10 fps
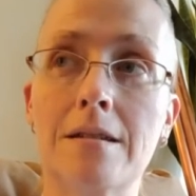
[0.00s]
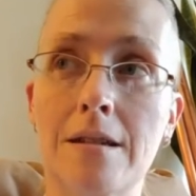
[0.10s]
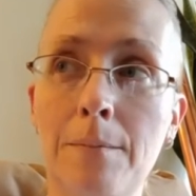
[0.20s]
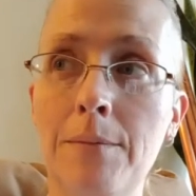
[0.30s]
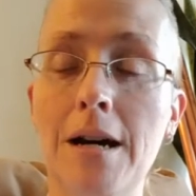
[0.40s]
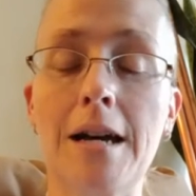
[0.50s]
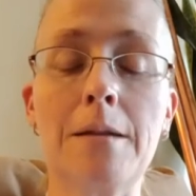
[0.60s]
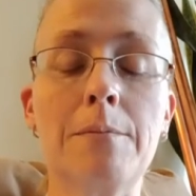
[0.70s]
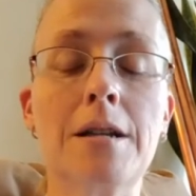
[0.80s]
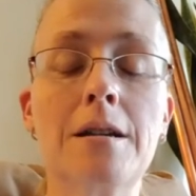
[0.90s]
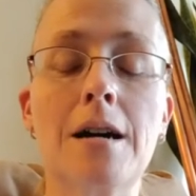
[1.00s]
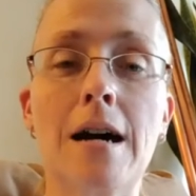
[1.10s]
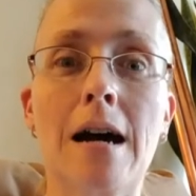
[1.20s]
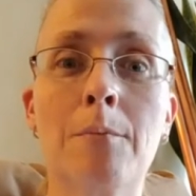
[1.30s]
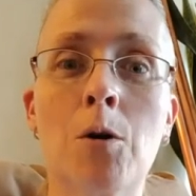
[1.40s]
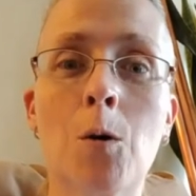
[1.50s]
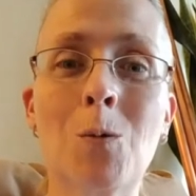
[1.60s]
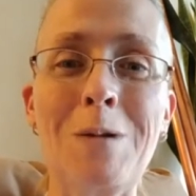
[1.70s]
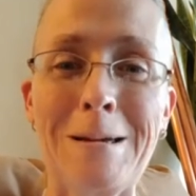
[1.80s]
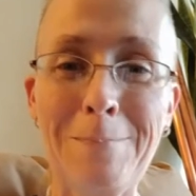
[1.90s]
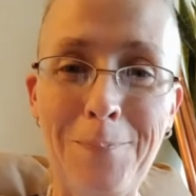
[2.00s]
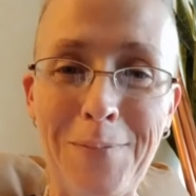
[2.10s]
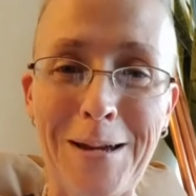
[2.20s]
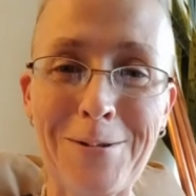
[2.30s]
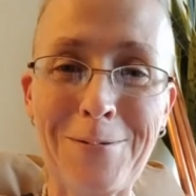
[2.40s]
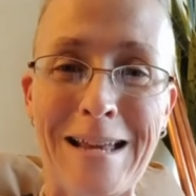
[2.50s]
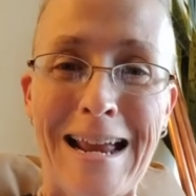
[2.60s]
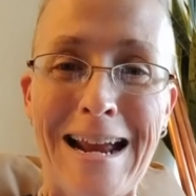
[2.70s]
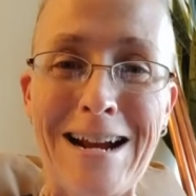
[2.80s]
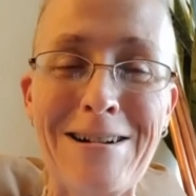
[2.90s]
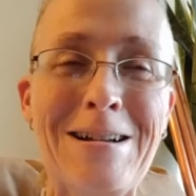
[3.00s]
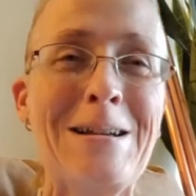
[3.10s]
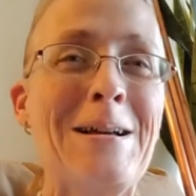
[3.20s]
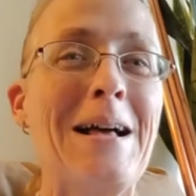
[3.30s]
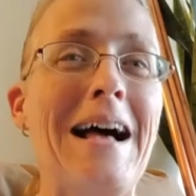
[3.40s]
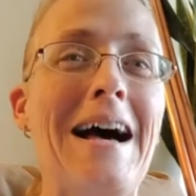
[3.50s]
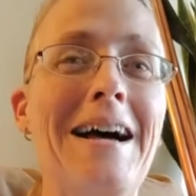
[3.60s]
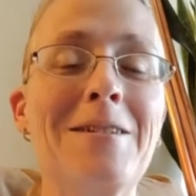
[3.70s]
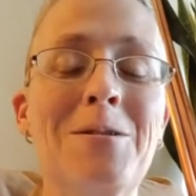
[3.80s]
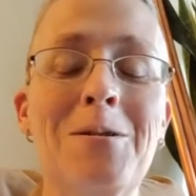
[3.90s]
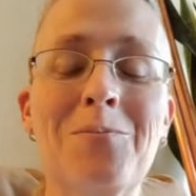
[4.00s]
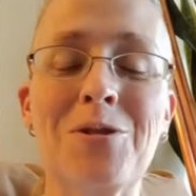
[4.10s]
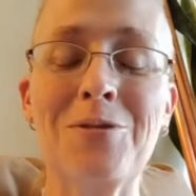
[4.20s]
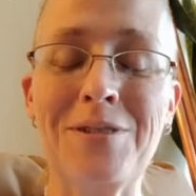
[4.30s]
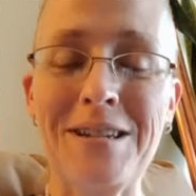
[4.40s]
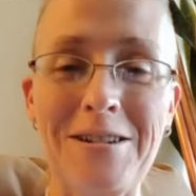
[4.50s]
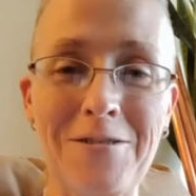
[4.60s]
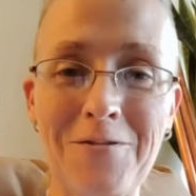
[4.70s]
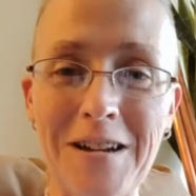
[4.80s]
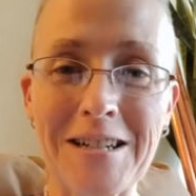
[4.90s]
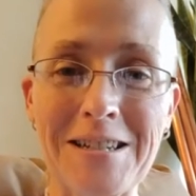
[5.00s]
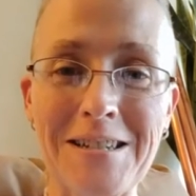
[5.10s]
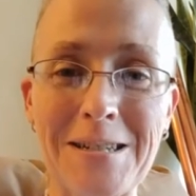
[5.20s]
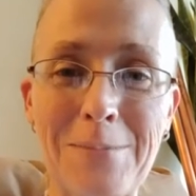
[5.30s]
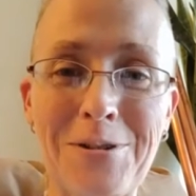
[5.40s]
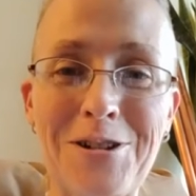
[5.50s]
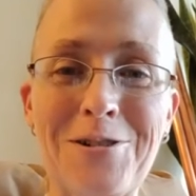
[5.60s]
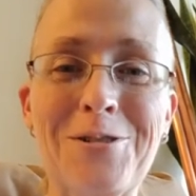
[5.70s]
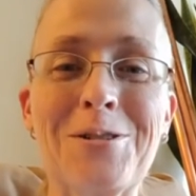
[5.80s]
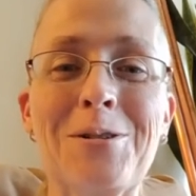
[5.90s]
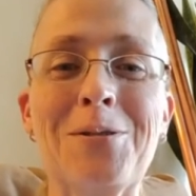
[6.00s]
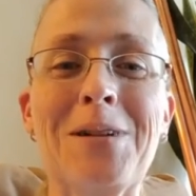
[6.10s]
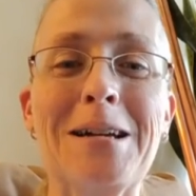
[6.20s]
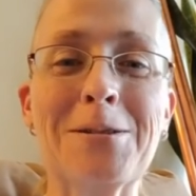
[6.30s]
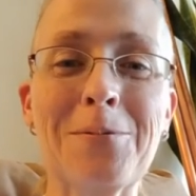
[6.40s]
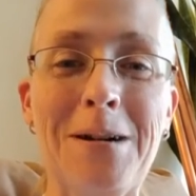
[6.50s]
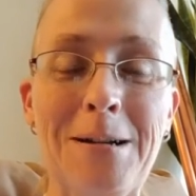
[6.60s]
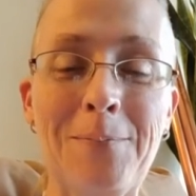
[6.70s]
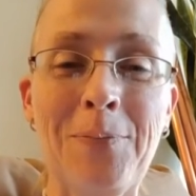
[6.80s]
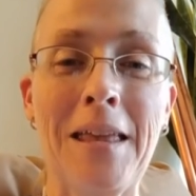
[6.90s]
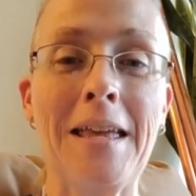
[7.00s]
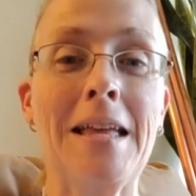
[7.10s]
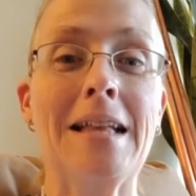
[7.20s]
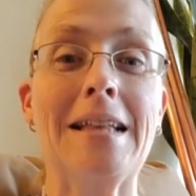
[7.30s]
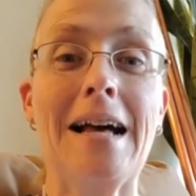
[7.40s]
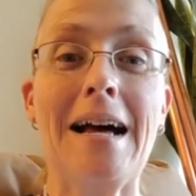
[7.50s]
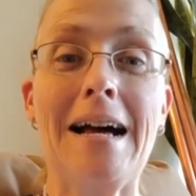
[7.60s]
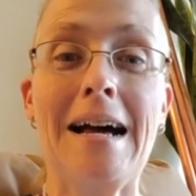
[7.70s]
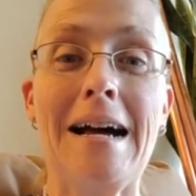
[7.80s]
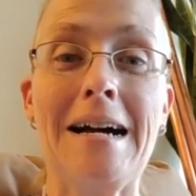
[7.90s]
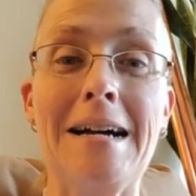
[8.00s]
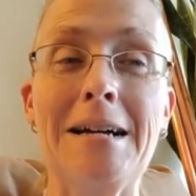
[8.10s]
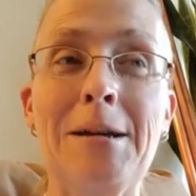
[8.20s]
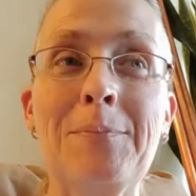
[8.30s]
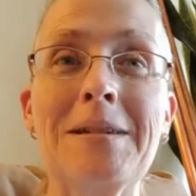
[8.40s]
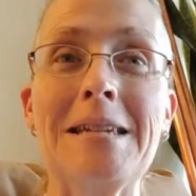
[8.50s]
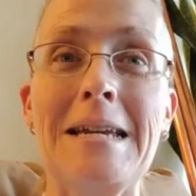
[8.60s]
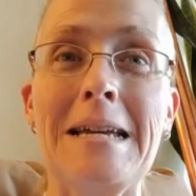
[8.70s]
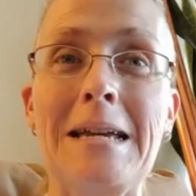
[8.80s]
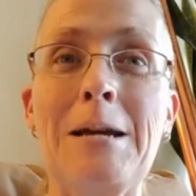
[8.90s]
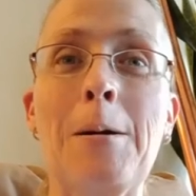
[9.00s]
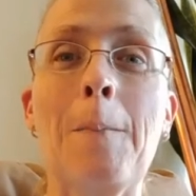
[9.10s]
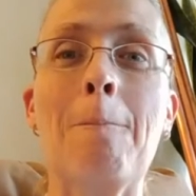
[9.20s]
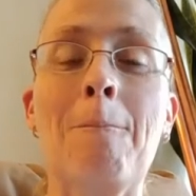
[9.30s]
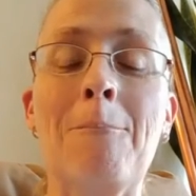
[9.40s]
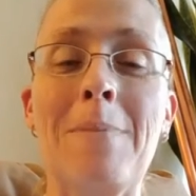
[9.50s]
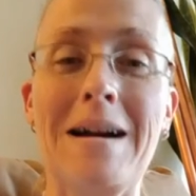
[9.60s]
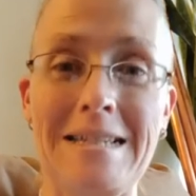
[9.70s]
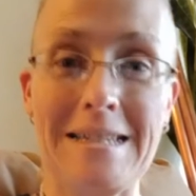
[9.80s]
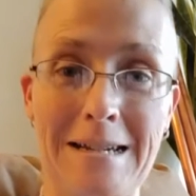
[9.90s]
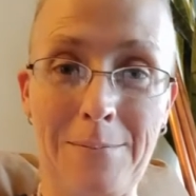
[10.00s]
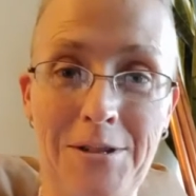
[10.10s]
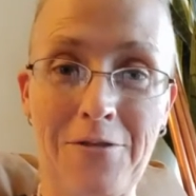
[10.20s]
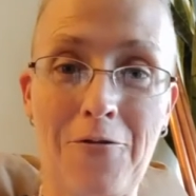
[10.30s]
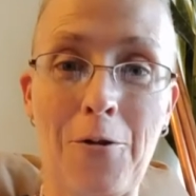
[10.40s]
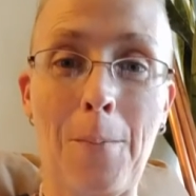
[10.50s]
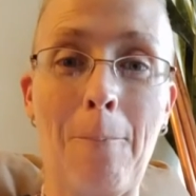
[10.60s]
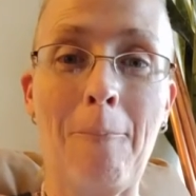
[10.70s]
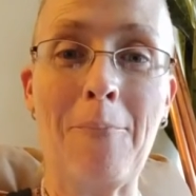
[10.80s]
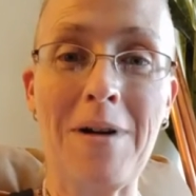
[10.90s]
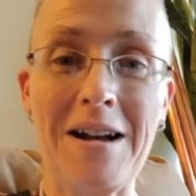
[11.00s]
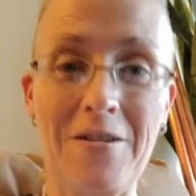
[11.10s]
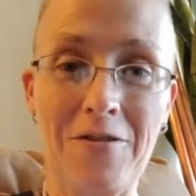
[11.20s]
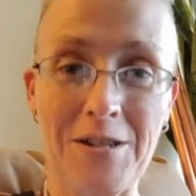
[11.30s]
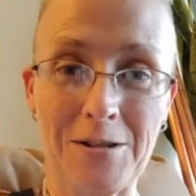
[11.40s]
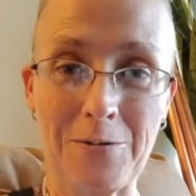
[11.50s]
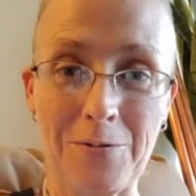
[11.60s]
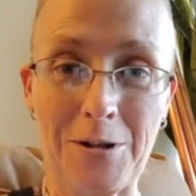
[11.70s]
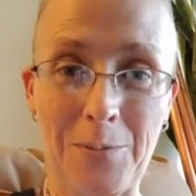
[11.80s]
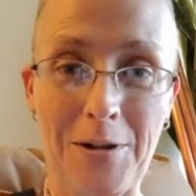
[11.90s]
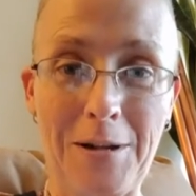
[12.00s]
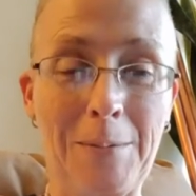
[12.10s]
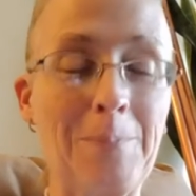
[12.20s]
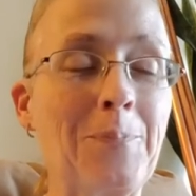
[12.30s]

yep, I admit it, I'm a wimp. I don't care. I know I'm prone to ear infections up here, so guess what? I'm taking my steps for my physical well being.